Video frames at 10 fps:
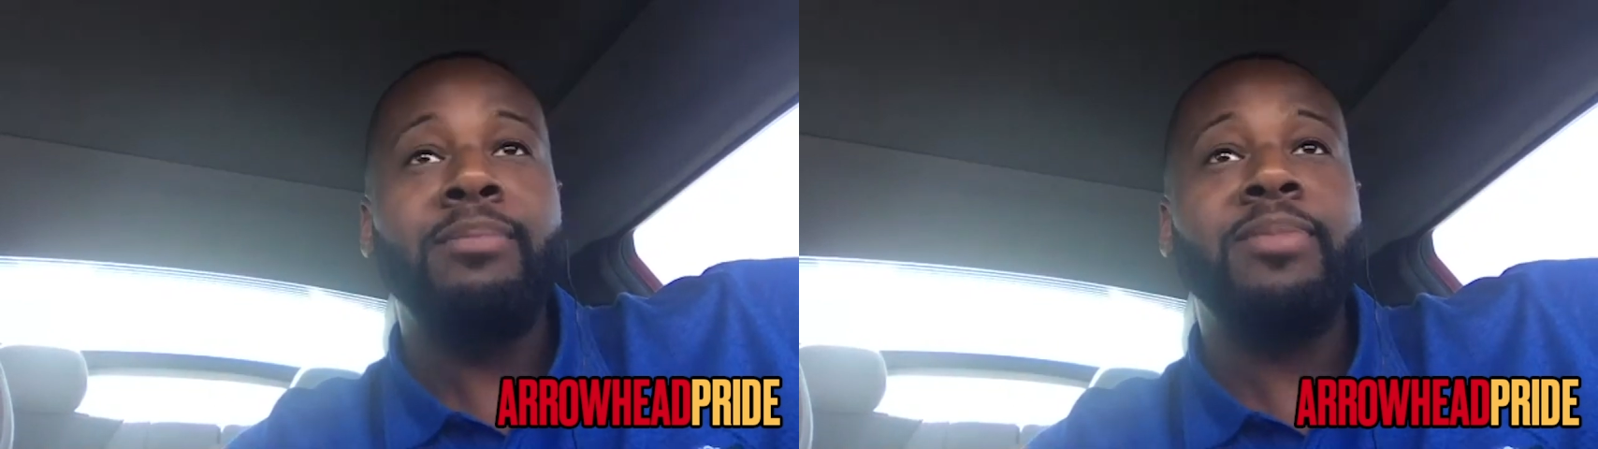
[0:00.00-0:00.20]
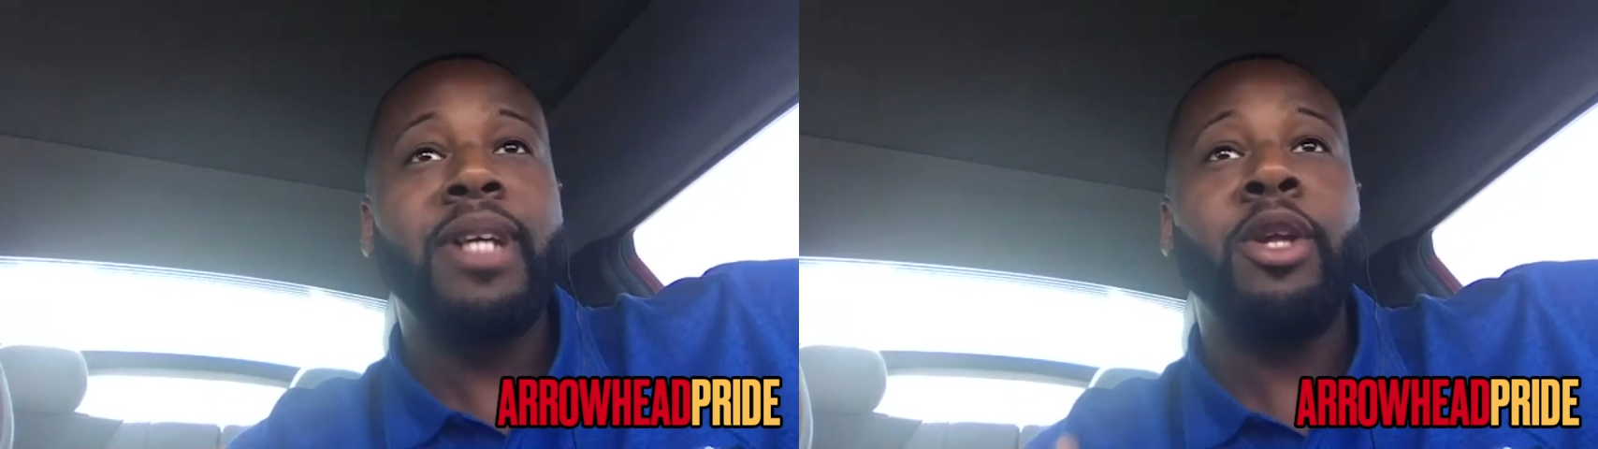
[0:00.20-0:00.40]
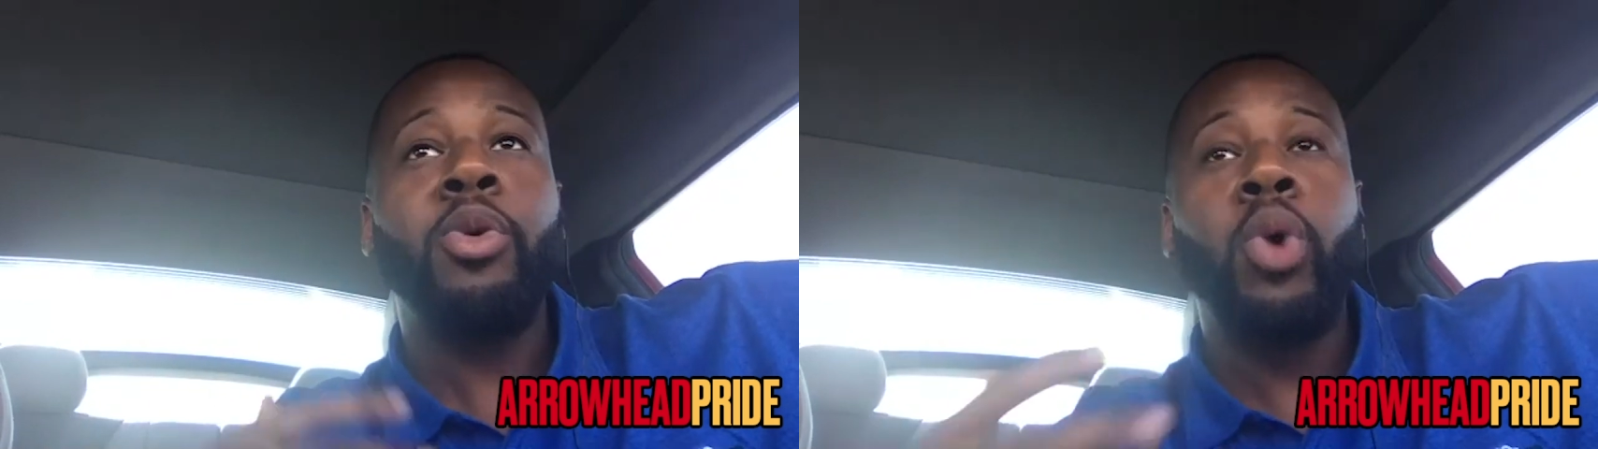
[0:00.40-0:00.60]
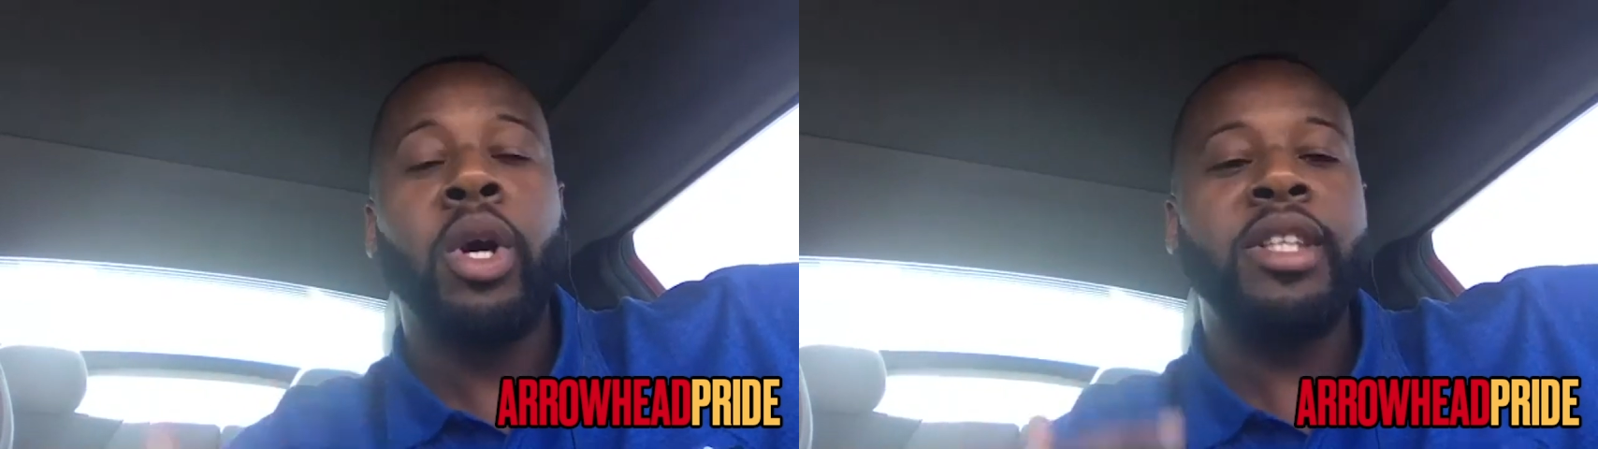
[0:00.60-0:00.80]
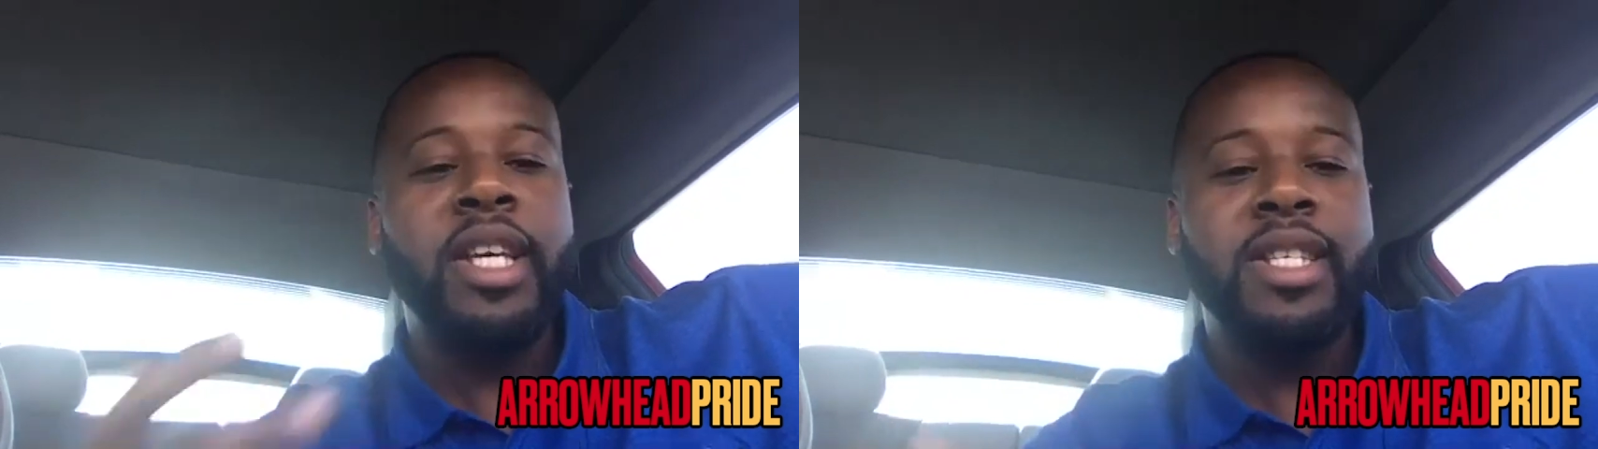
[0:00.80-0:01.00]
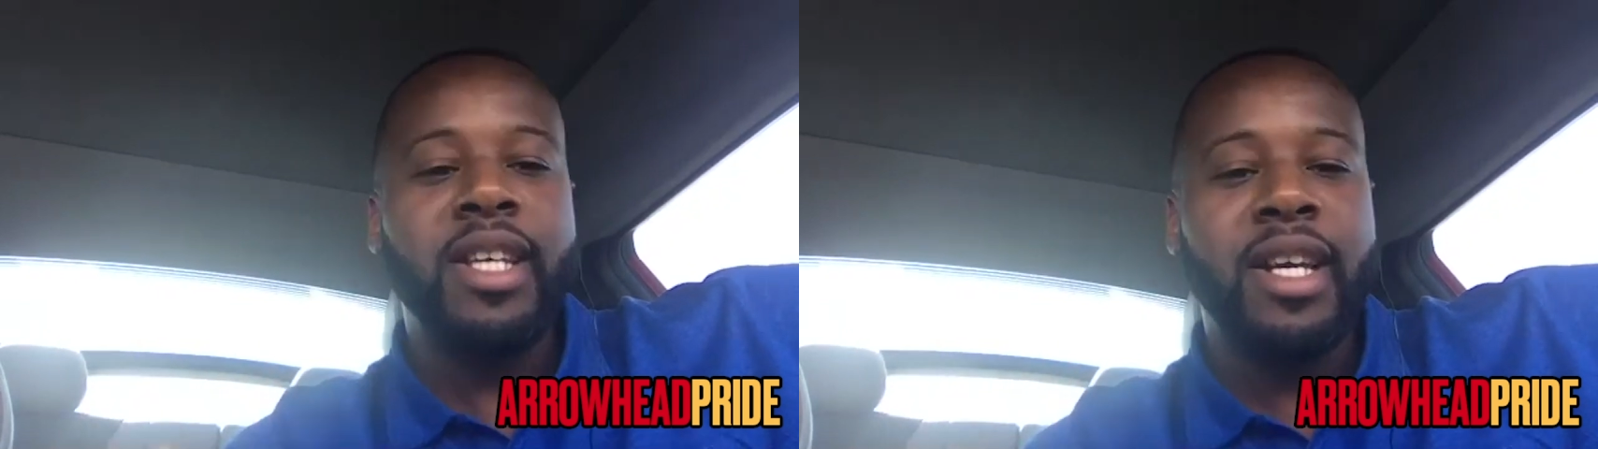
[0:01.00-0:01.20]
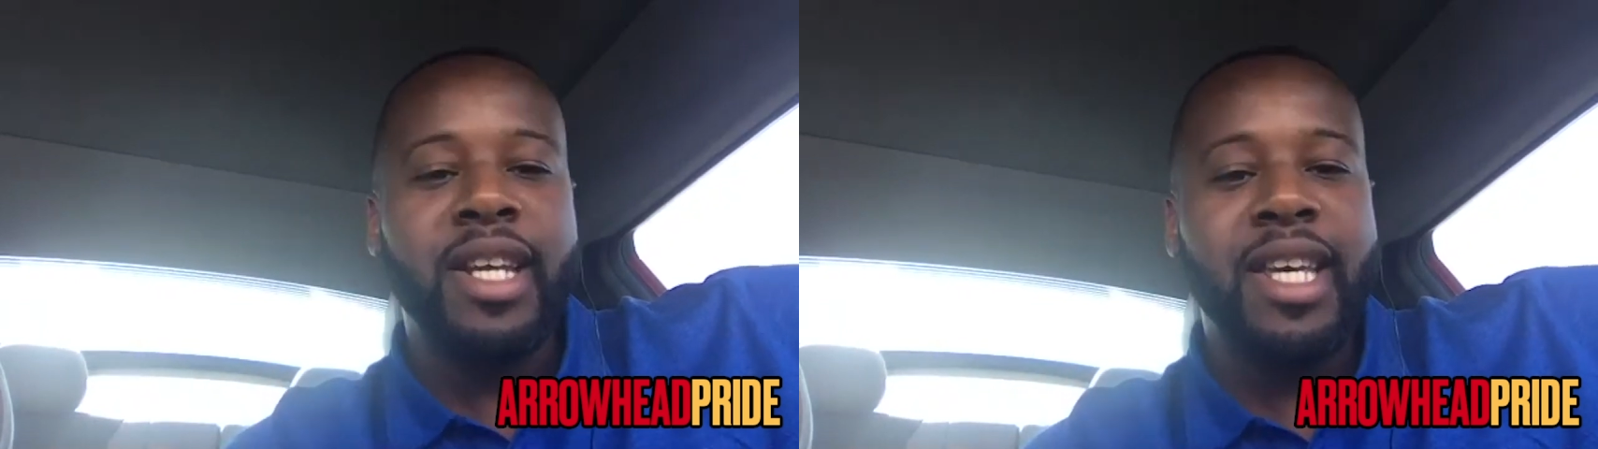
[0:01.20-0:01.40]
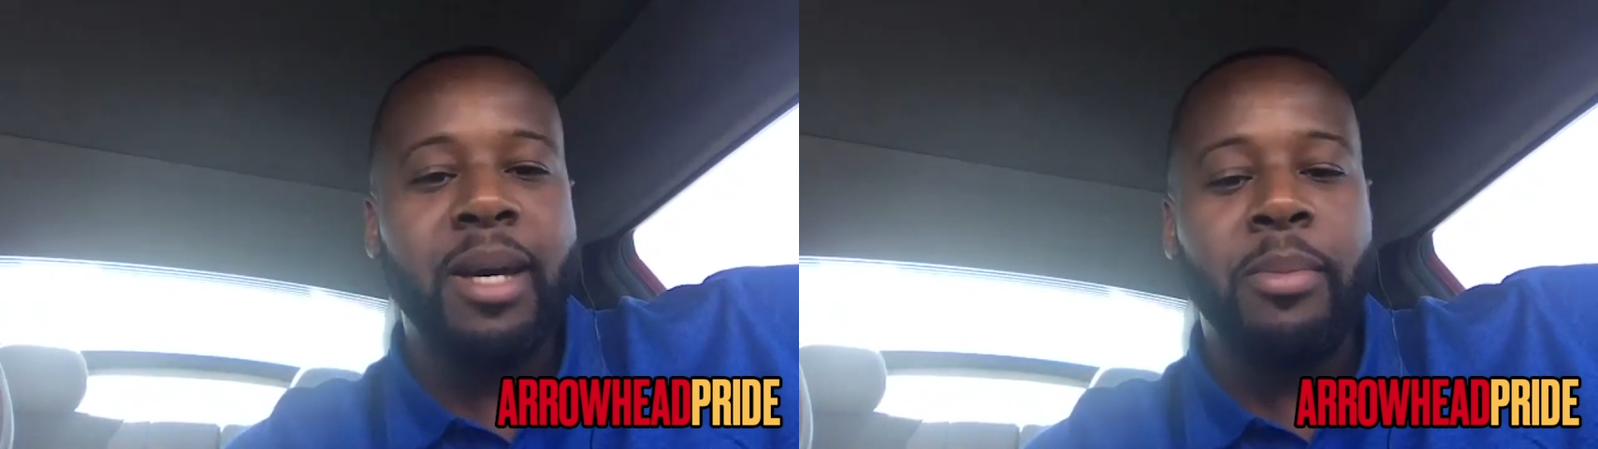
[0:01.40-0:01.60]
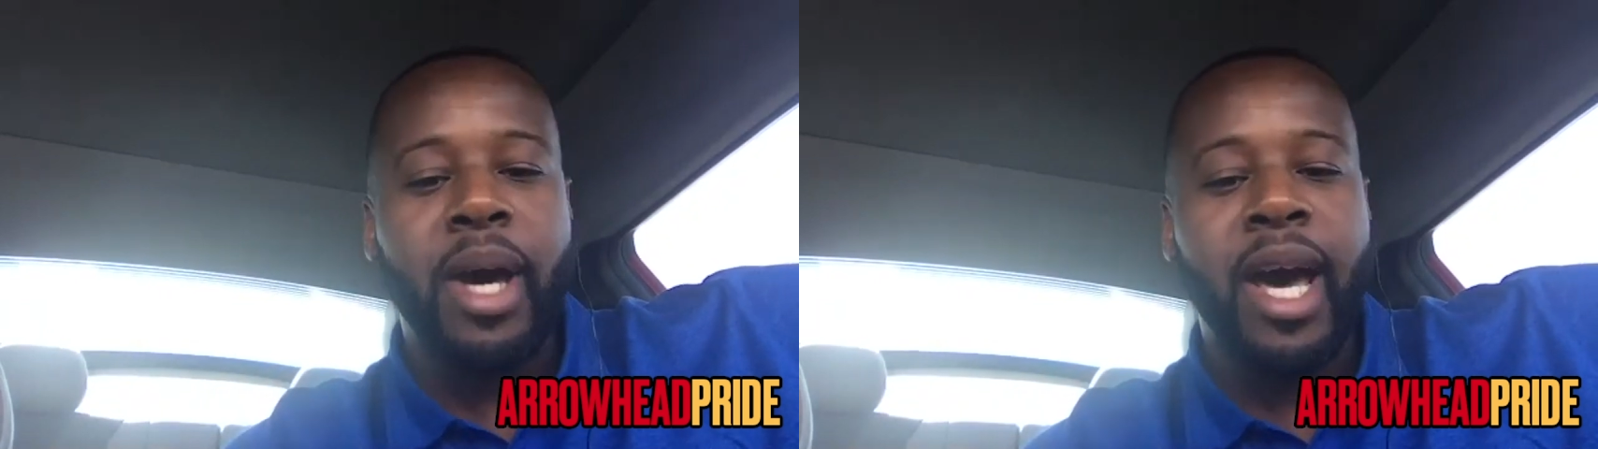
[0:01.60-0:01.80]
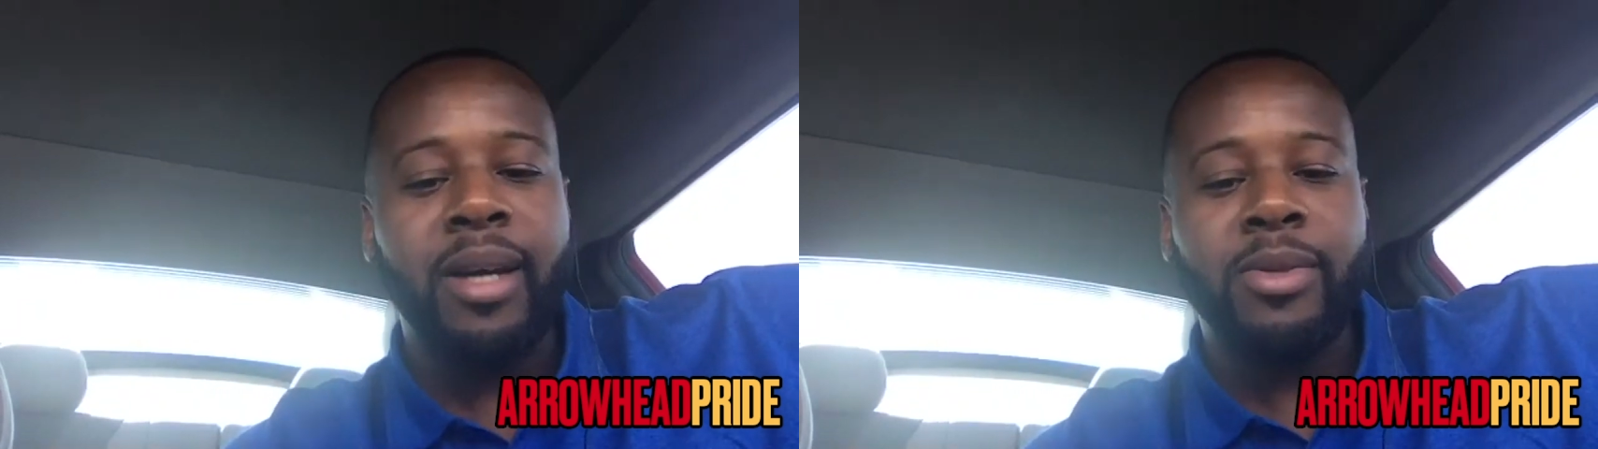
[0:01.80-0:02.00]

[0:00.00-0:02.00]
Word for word: kind of the work that he's done to get back.